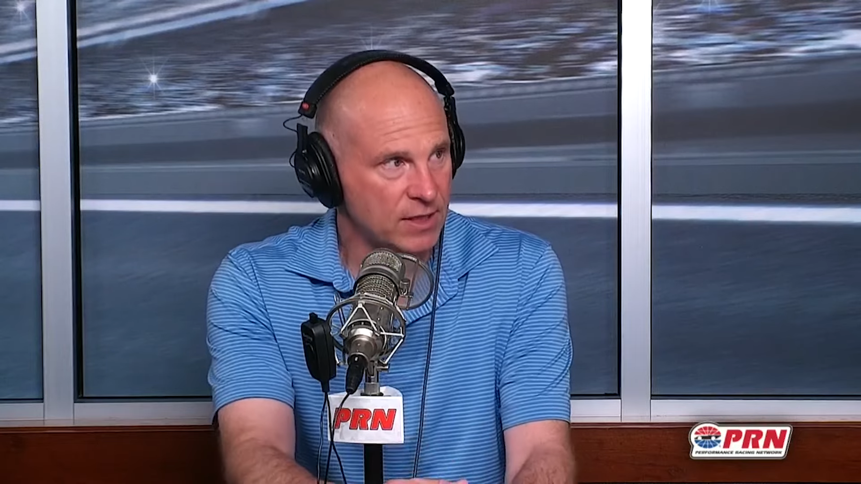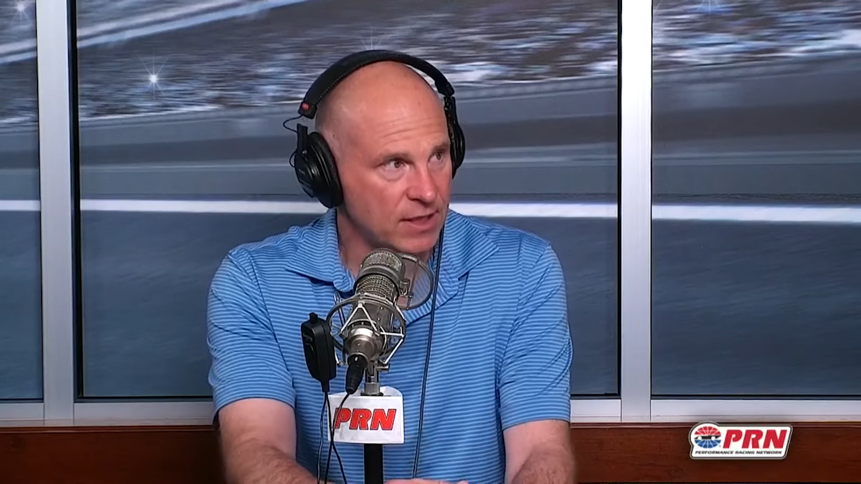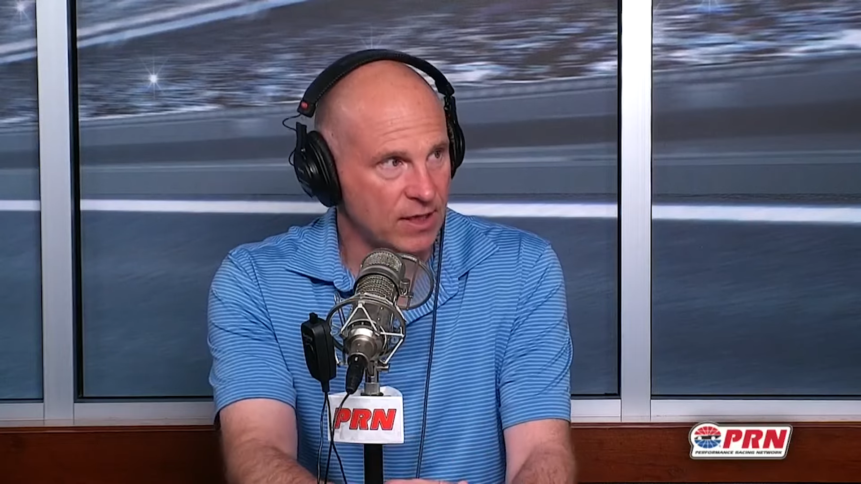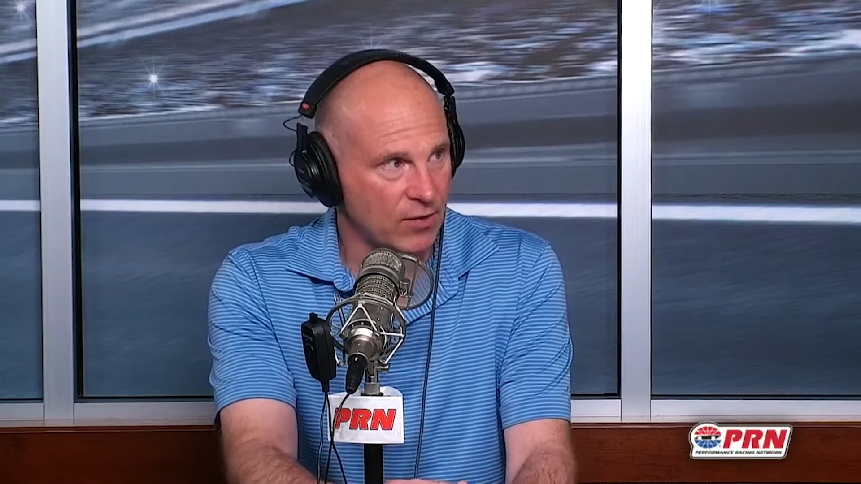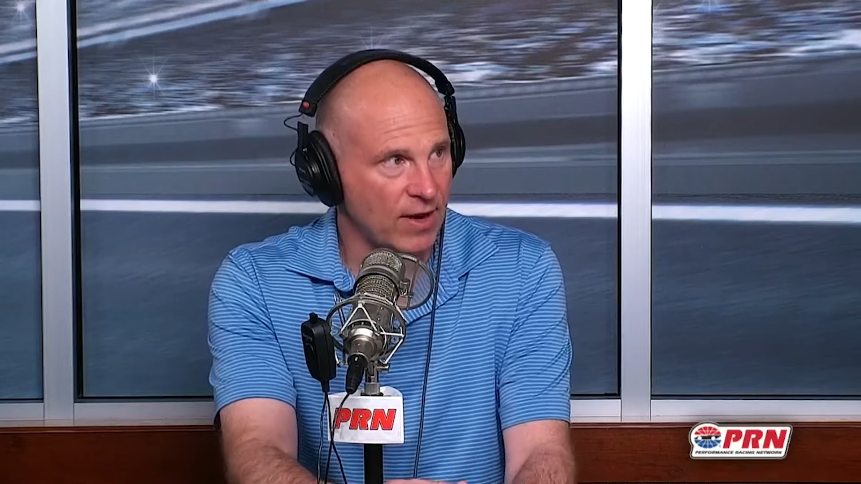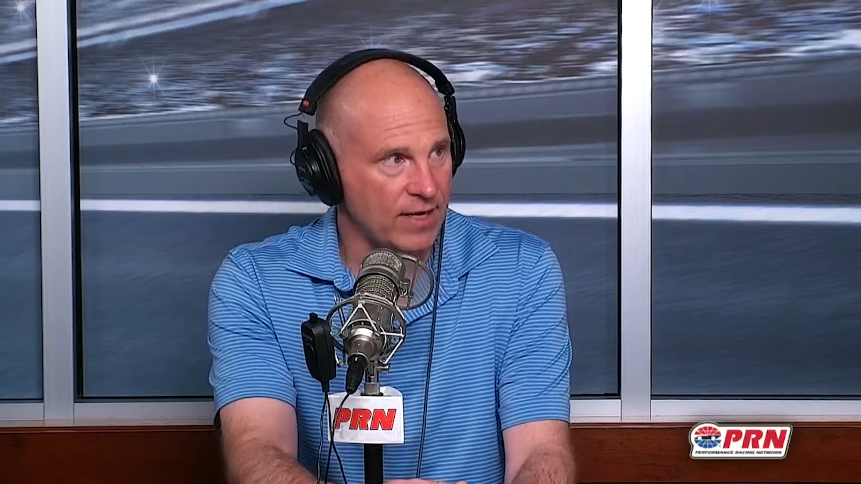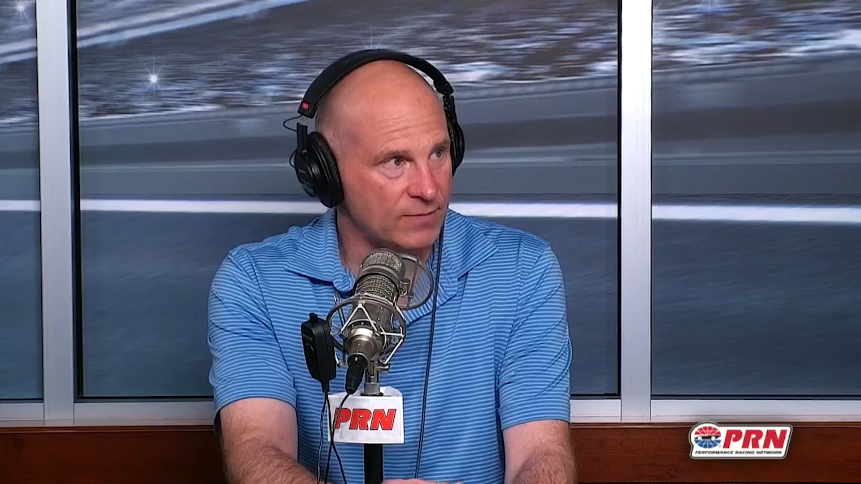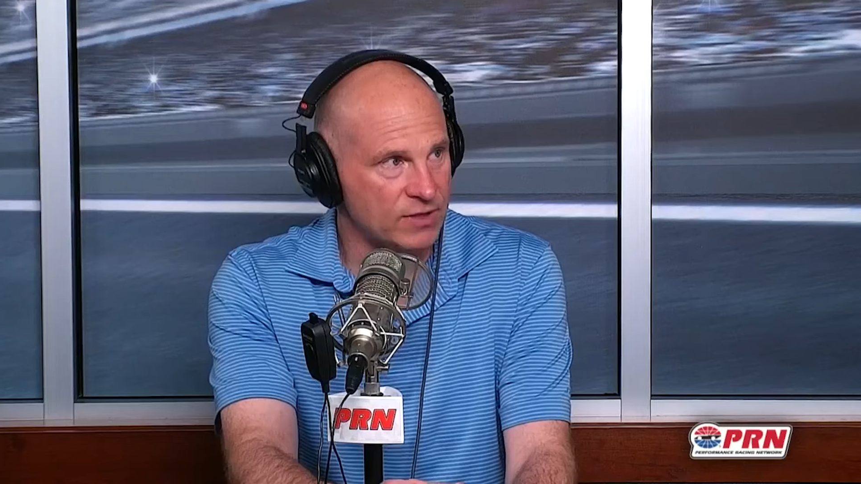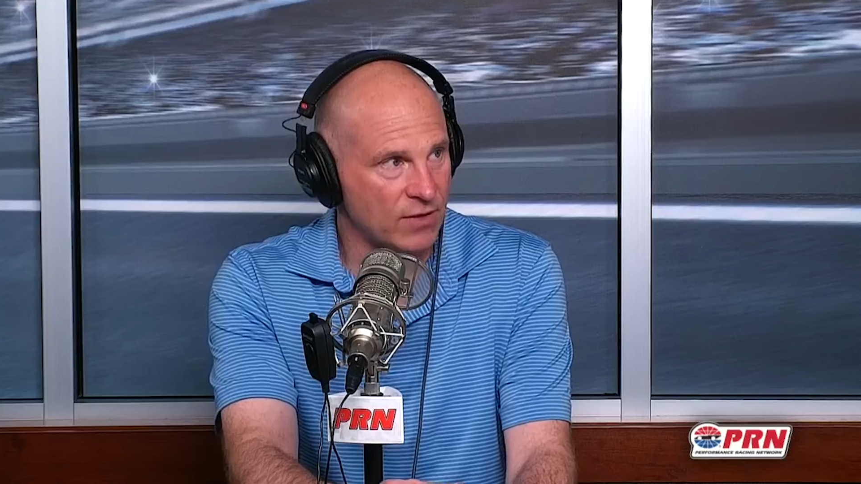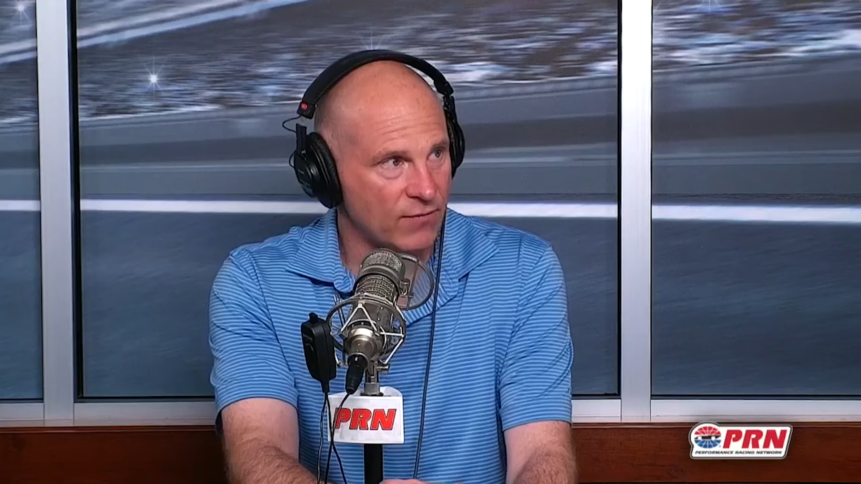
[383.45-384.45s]
integrate
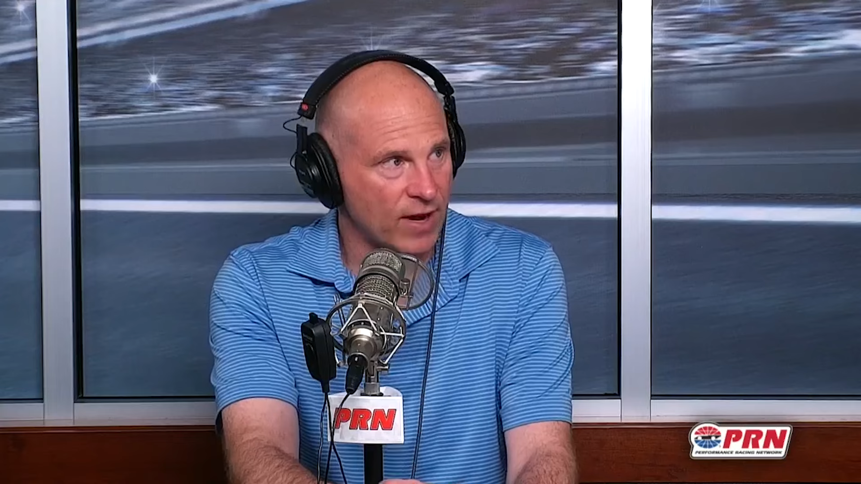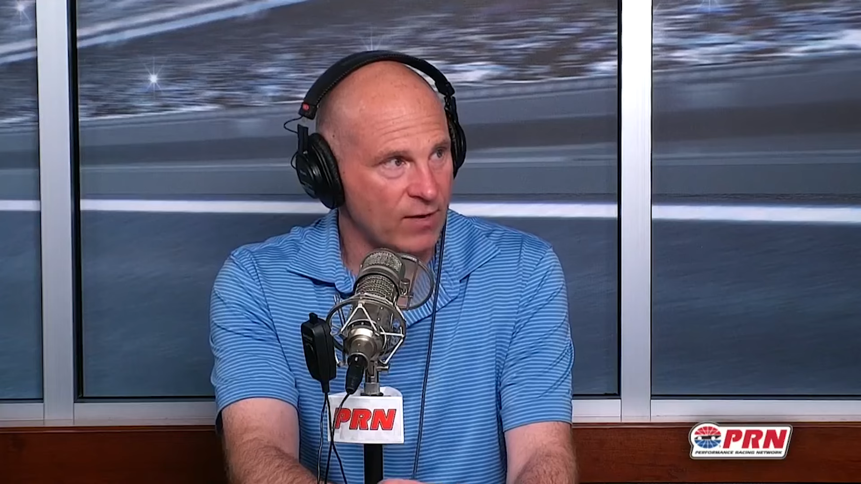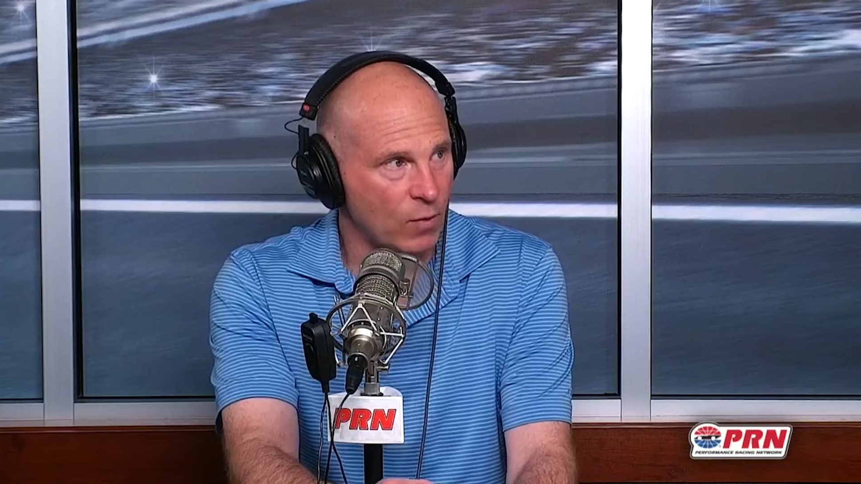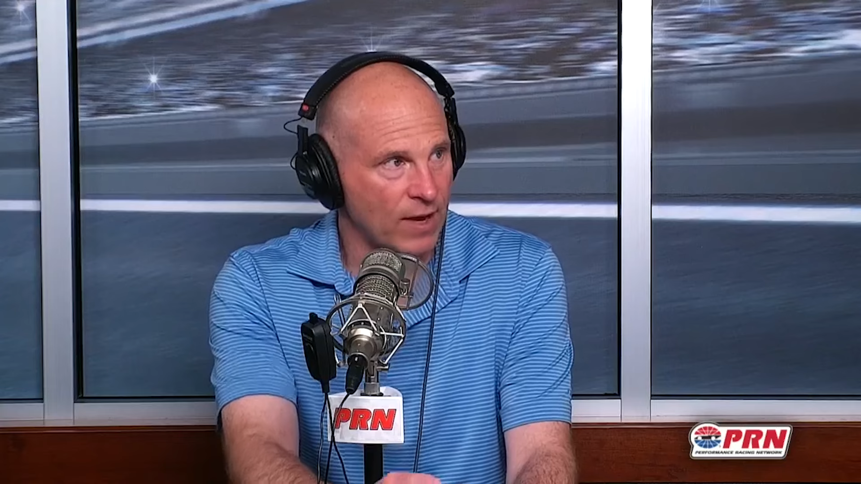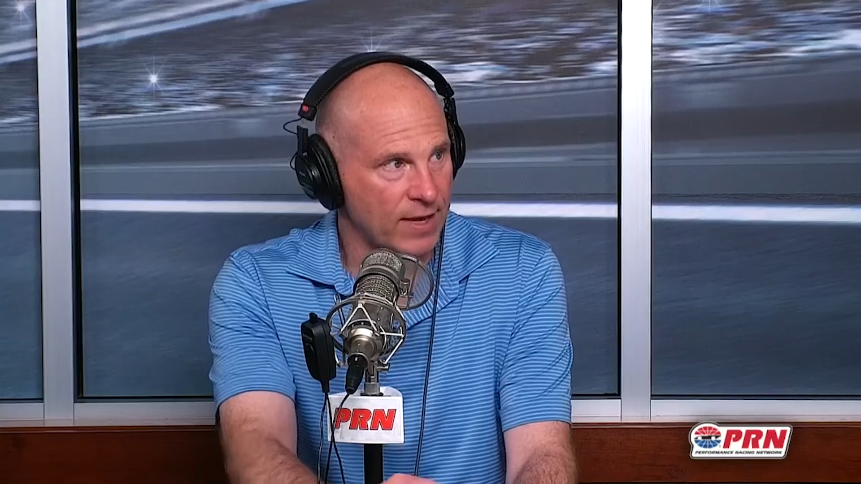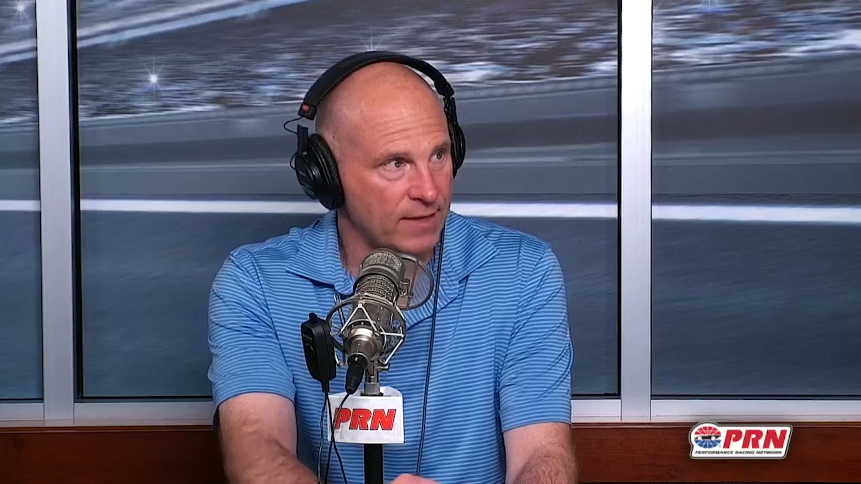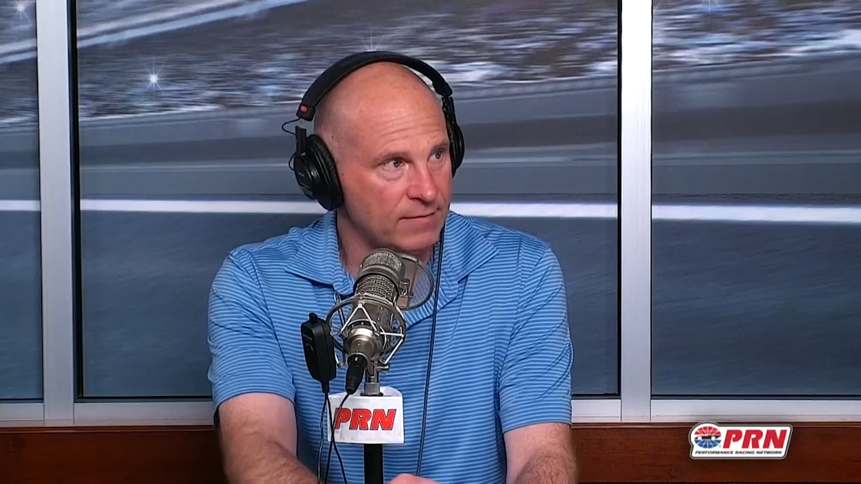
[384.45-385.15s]
himself right away